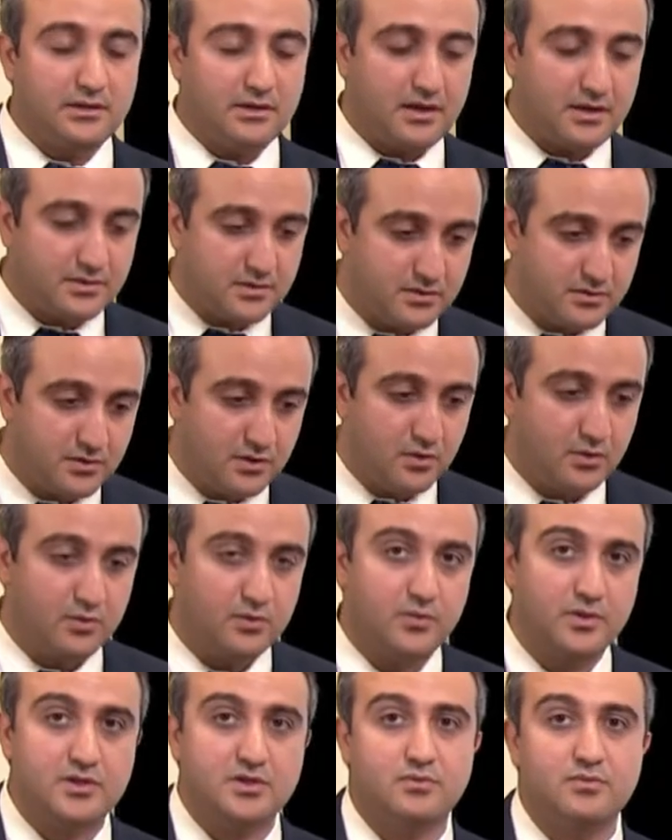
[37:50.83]
loss of
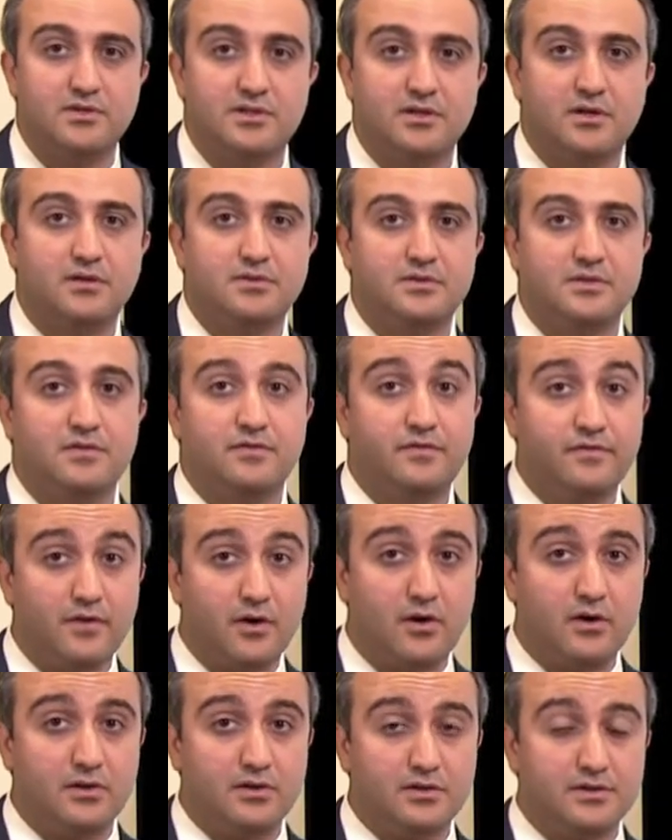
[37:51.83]
tone which results in
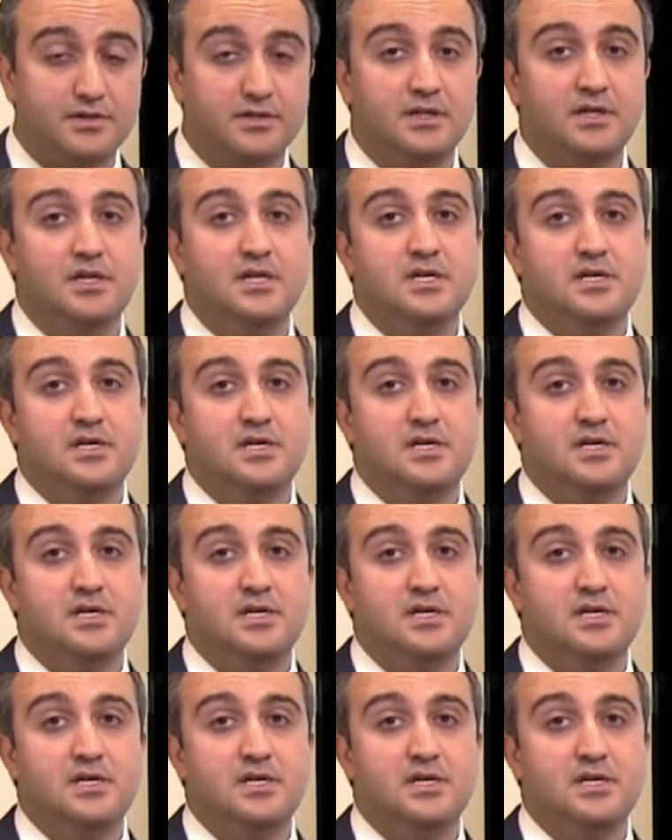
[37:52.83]
falls.